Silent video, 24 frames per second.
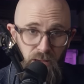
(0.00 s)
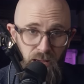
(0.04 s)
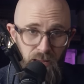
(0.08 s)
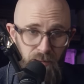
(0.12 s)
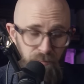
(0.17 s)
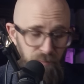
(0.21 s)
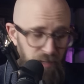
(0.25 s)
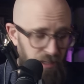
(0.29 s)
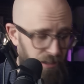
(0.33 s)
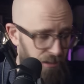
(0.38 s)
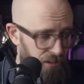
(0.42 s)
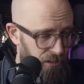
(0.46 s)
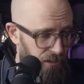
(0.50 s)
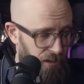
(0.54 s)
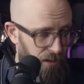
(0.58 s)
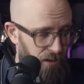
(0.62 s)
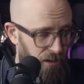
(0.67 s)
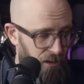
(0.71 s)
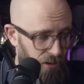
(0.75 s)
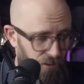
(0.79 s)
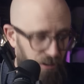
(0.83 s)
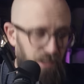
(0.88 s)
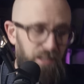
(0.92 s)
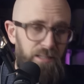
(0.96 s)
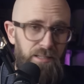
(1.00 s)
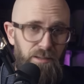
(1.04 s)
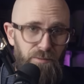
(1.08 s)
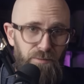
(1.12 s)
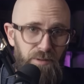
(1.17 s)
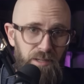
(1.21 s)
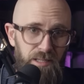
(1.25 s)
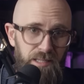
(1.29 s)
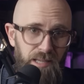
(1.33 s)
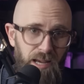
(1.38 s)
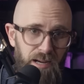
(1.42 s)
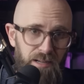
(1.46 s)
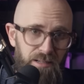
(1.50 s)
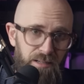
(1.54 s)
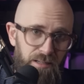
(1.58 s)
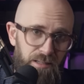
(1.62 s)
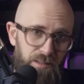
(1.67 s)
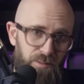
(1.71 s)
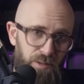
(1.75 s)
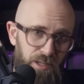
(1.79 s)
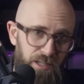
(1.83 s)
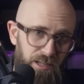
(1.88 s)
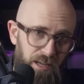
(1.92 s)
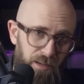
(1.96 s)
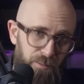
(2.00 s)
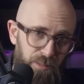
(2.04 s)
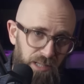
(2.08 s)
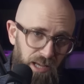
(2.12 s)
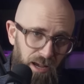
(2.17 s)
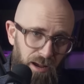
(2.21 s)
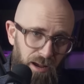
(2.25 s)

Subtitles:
man bits can go in different sections, which keeps